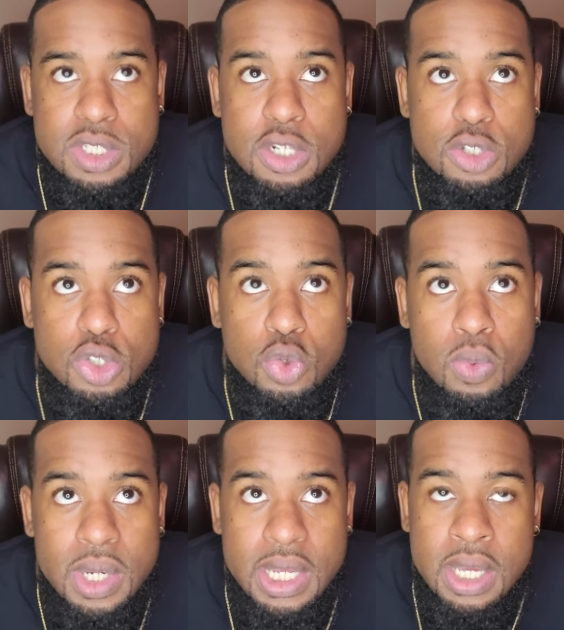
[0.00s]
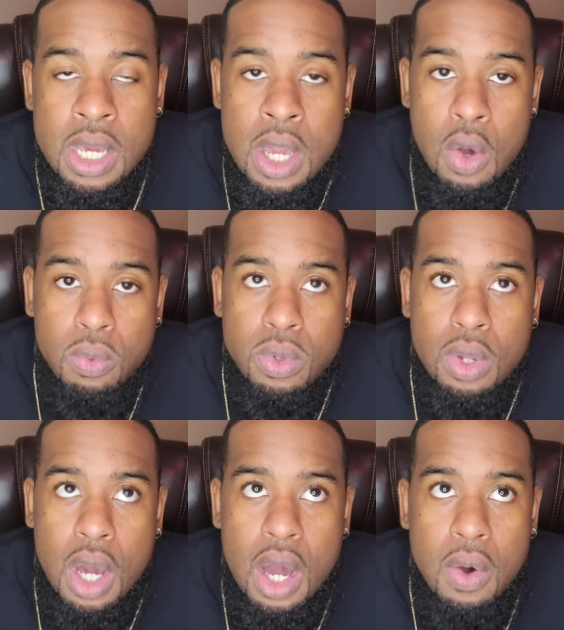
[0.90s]
turned 20,
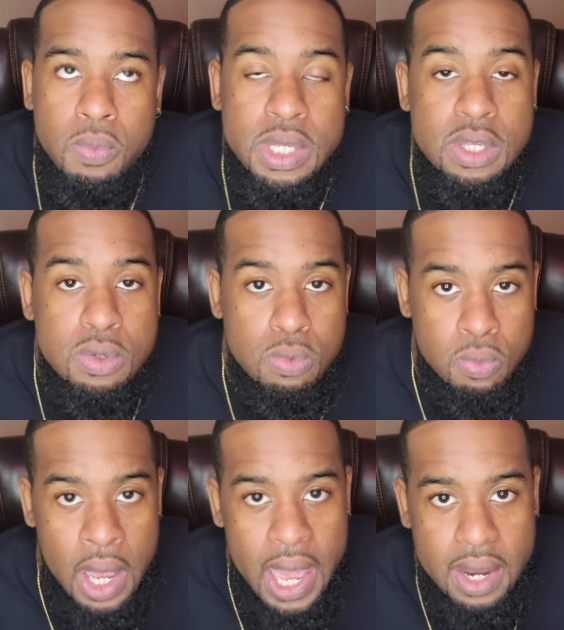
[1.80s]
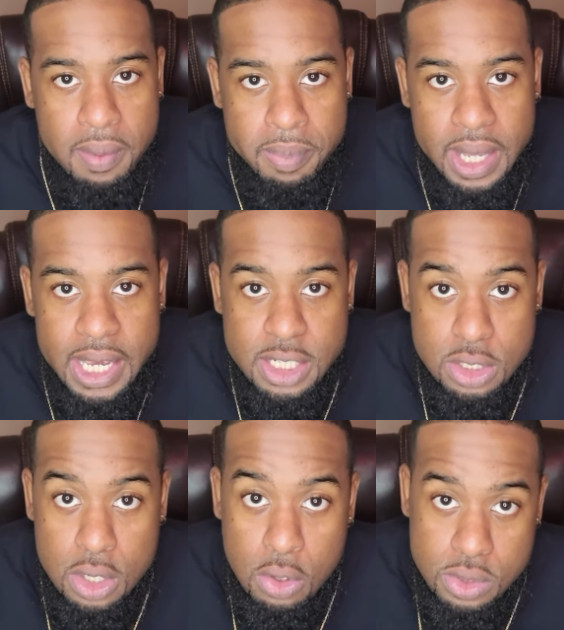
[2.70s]
we had a plan
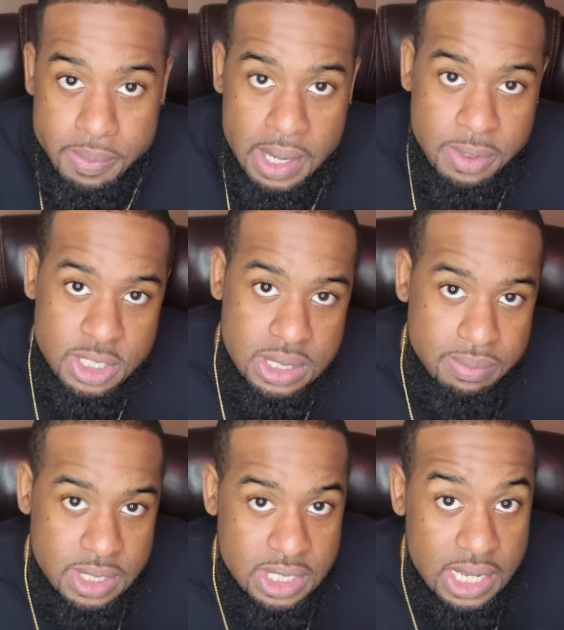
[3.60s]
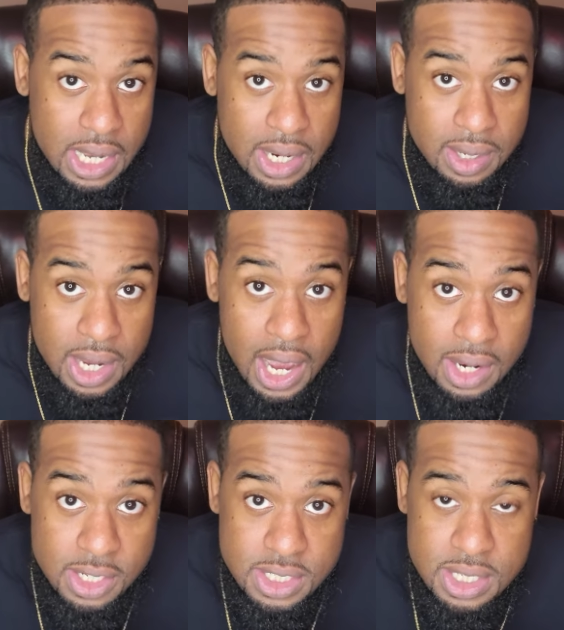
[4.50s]
to go to Panama City Beach out of
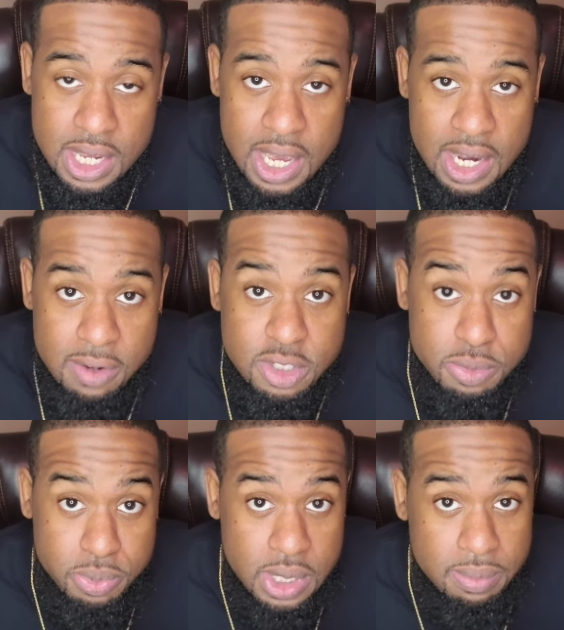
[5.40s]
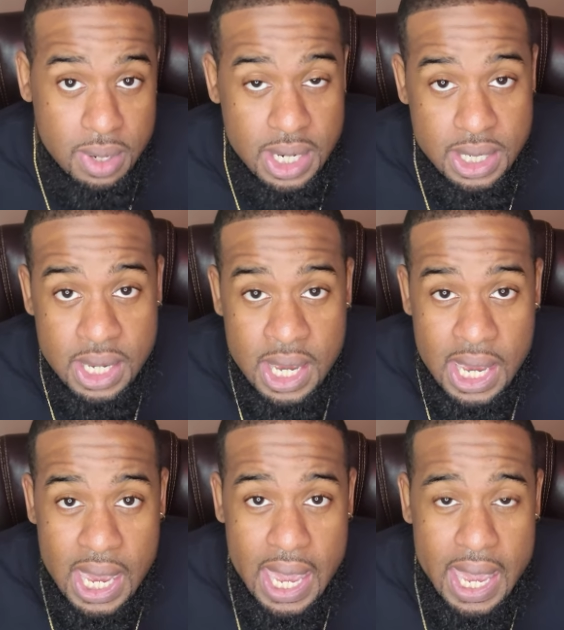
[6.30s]
college, and it was spring break,
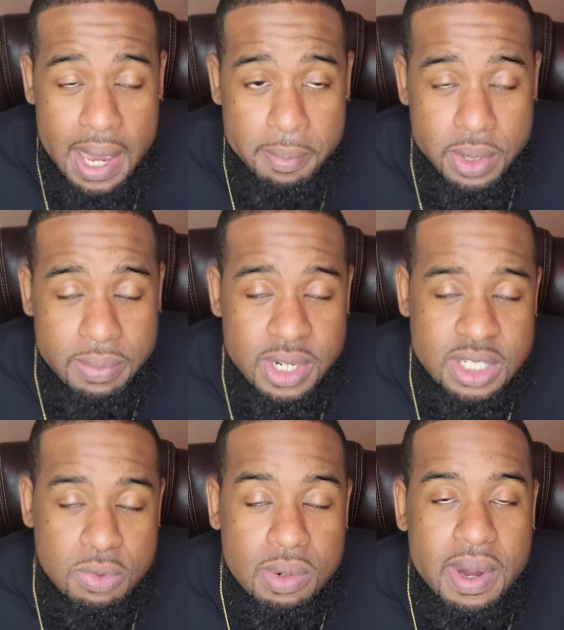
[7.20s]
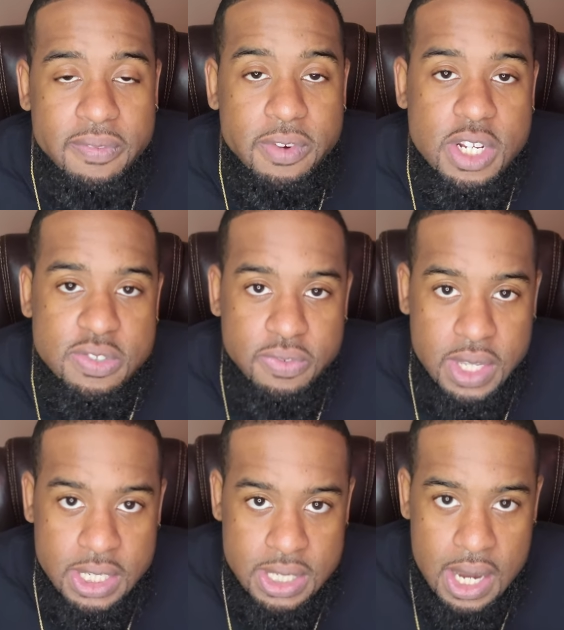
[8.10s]
and pretty much one of my friends
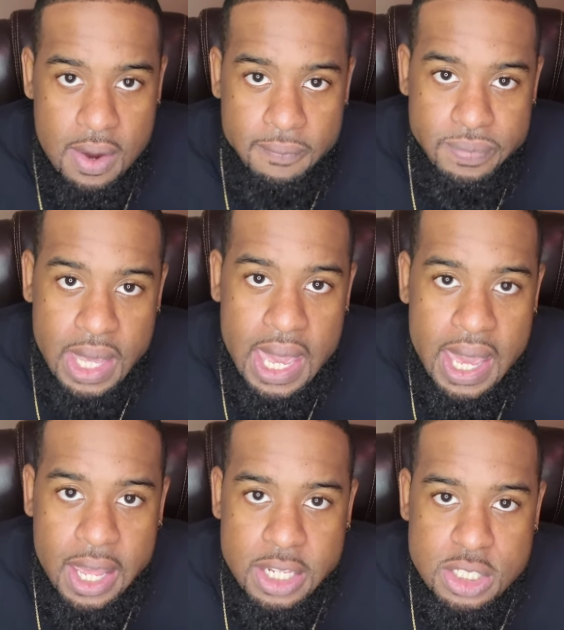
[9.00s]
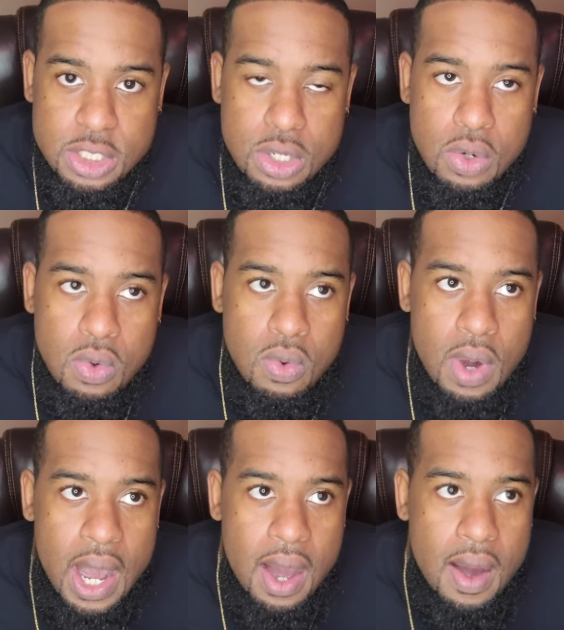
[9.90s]
flaked out, and so
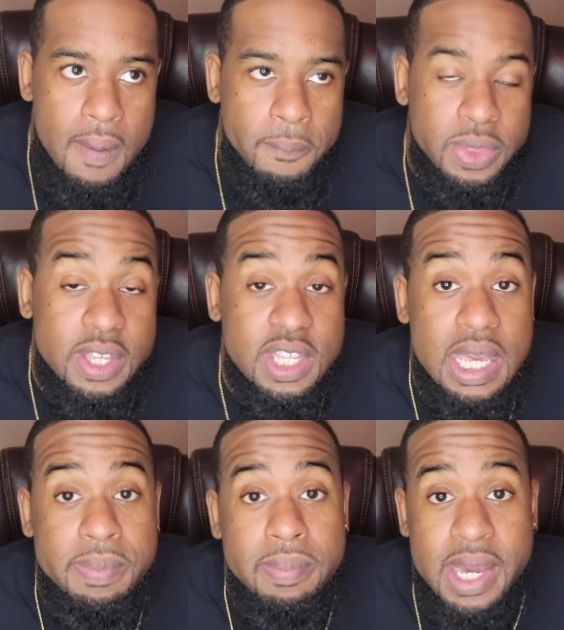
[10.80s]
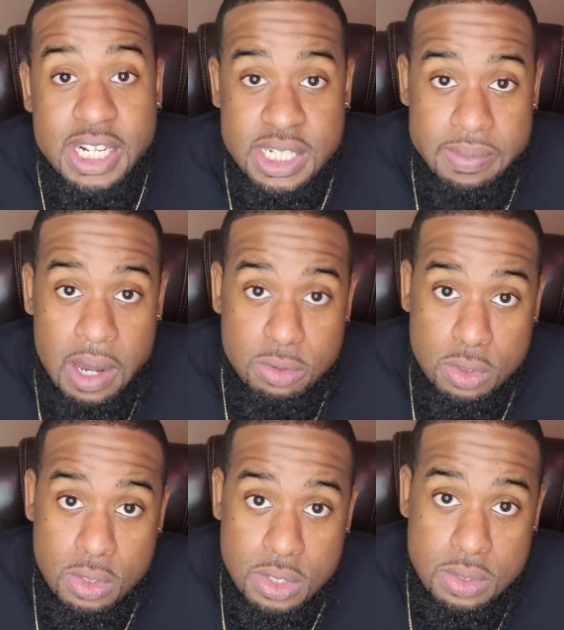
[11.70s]
the MMA gym I was
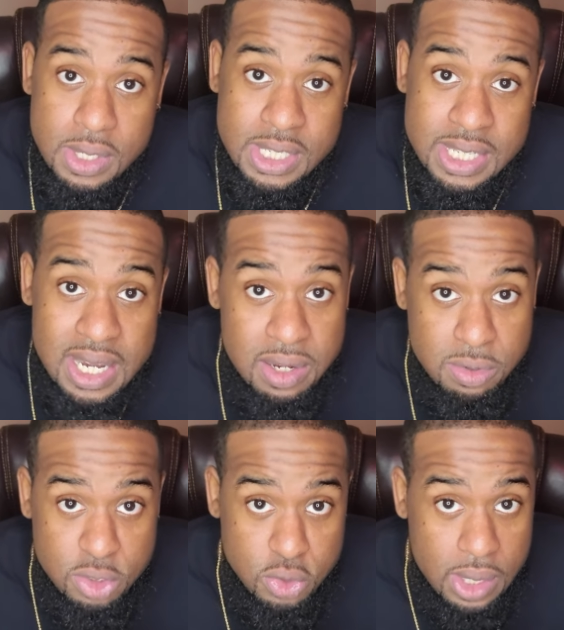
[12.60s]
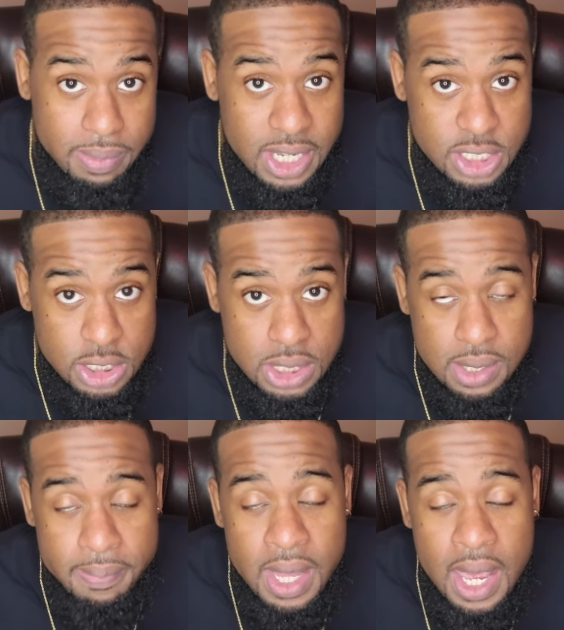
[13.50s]
going to at the time, it was Straight Blast
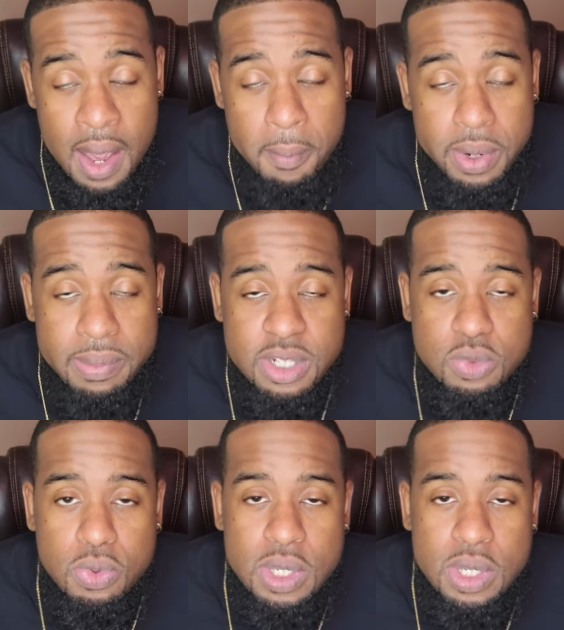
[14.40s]
Gym, pretty much